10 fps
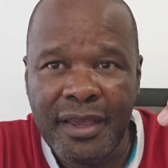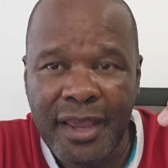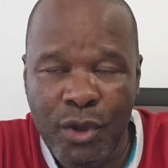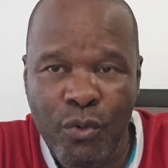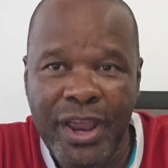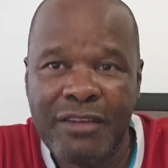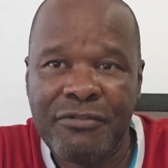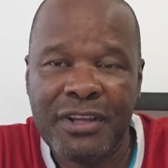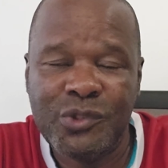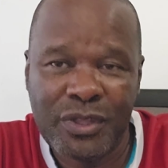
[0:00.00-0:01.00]

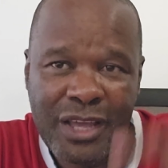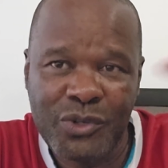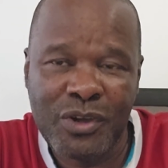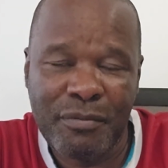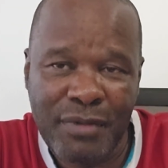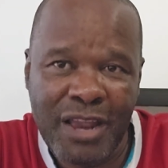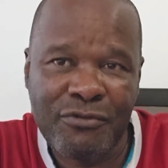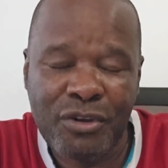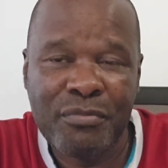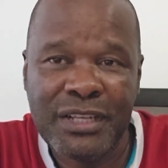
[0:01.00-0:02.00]
waiver, so that you apply
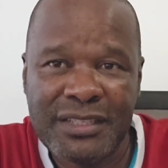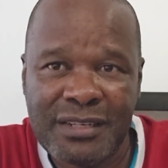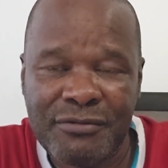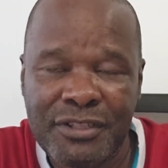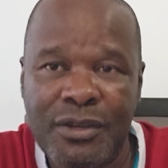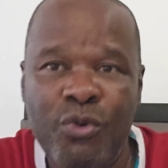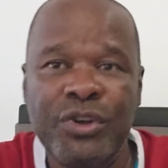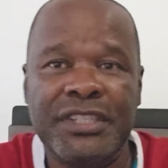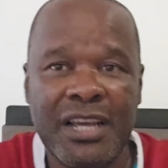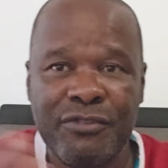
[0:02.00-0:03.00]
for a mainstream visa. We
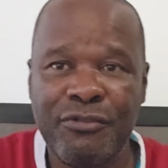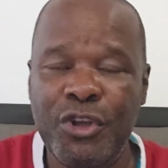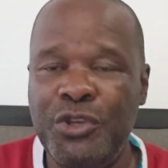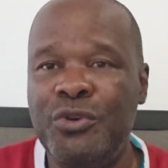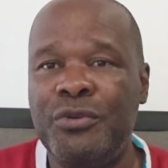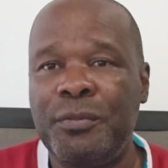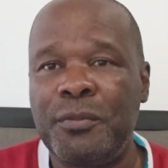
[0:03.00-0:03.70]
will check for you.